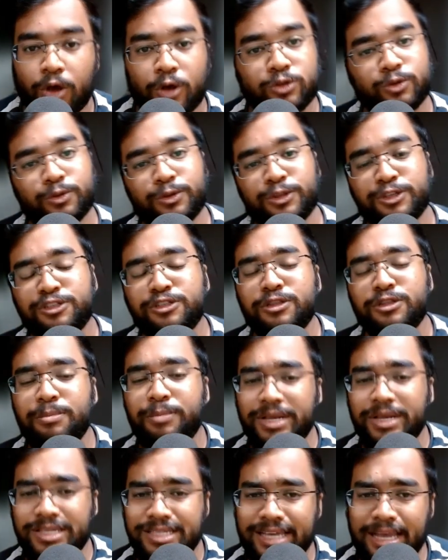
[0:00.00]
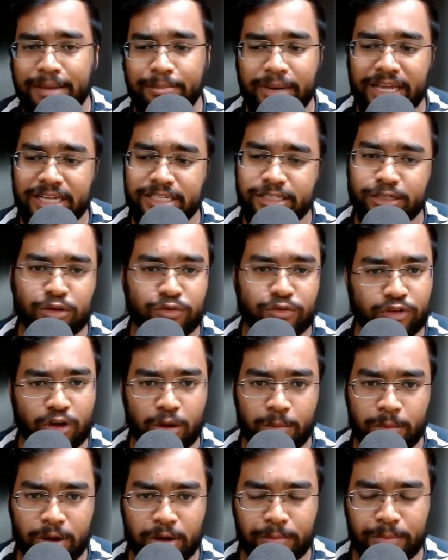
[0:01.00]
So this is the basic application of
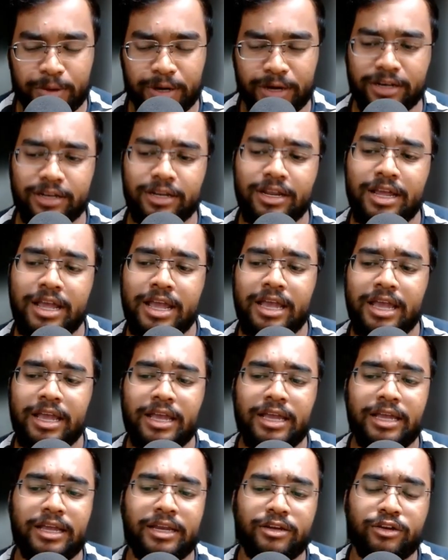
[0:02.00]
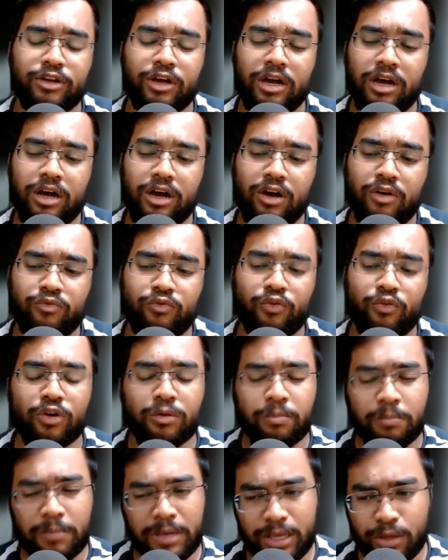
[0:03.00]
comma operator. It
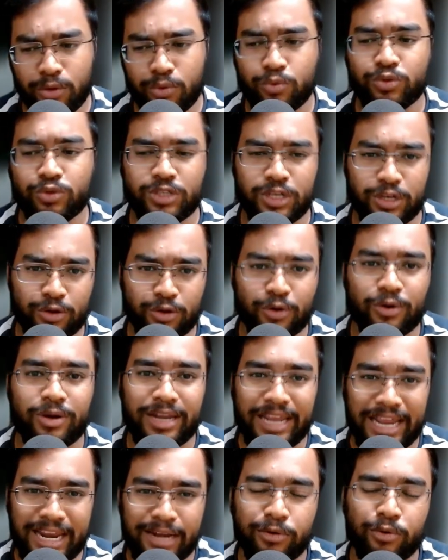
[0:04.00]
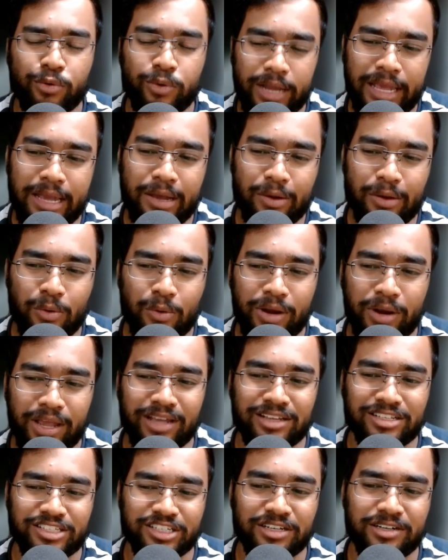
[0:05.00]
won't be used in your day-to-day
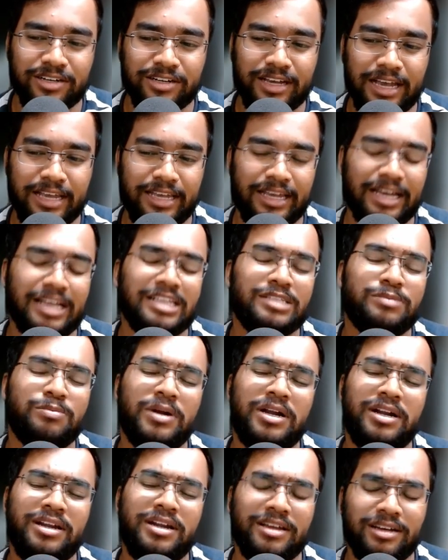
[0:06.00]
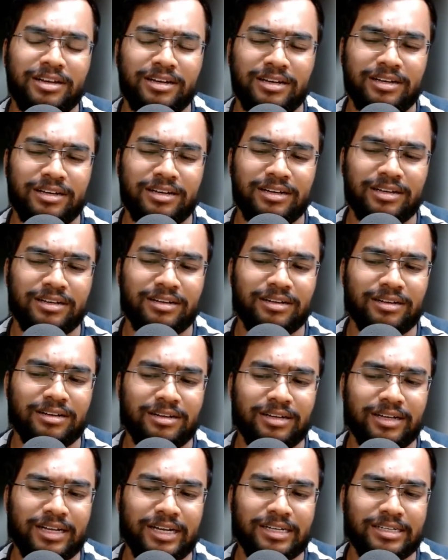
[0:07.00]
coding journey, I guess, but
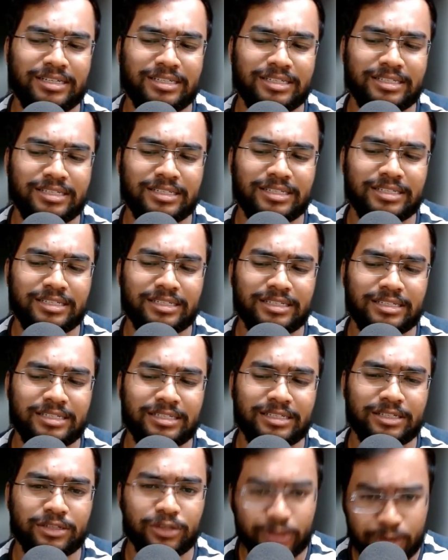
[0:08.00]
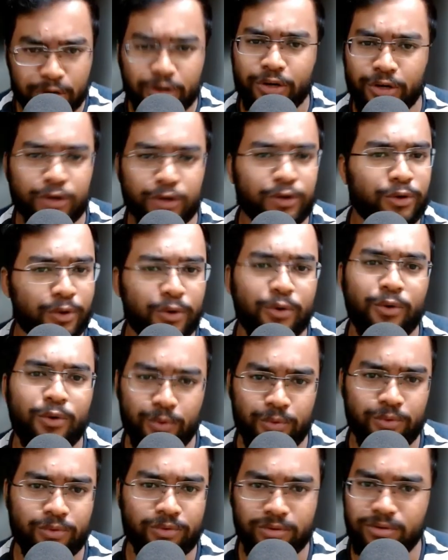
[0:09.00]
it's good to
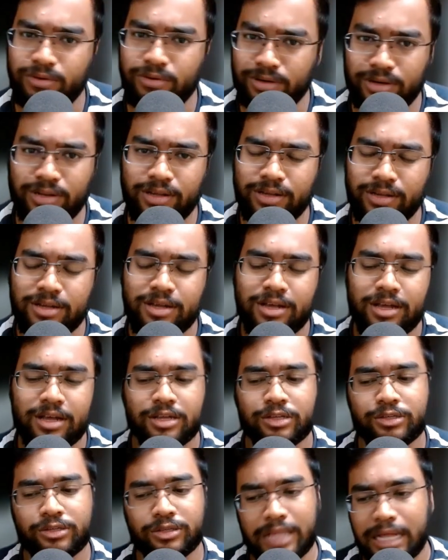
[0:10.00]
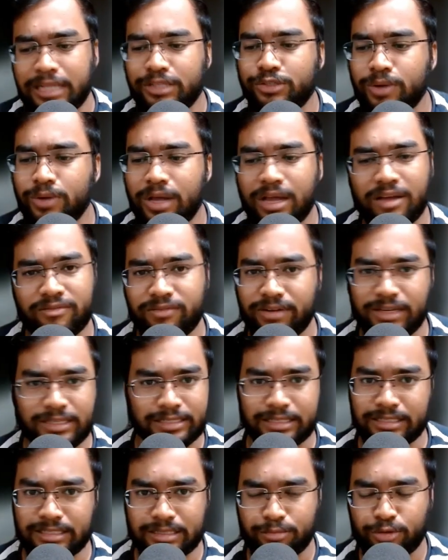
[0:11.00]
know. No? So that's why I've
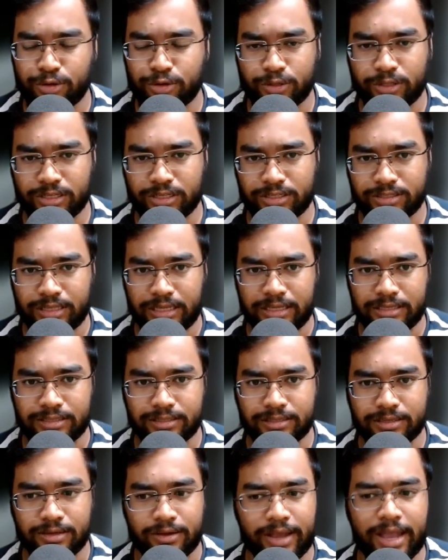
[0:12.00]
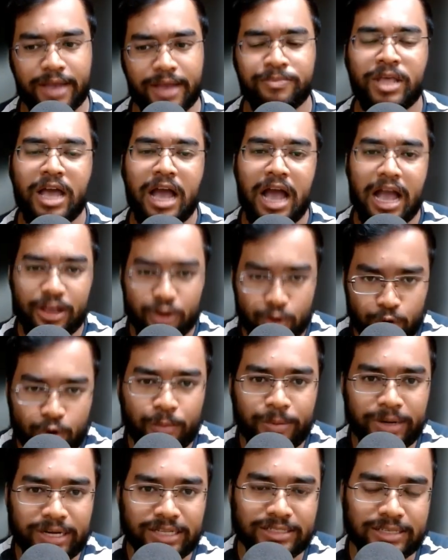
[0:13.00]
discussed about all these things. Okay, I
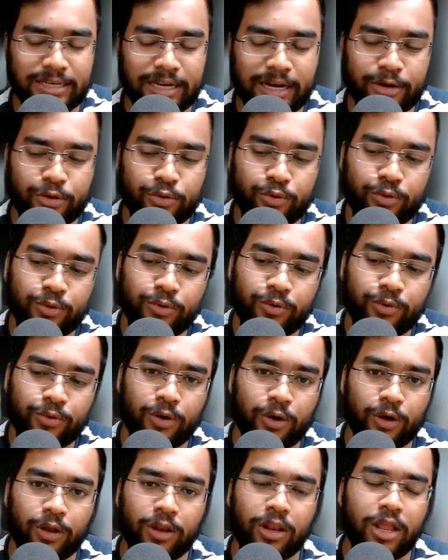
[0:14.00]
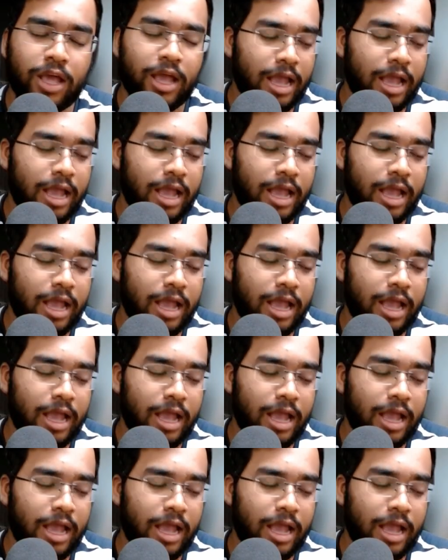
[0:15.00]
hope it is clear to you all.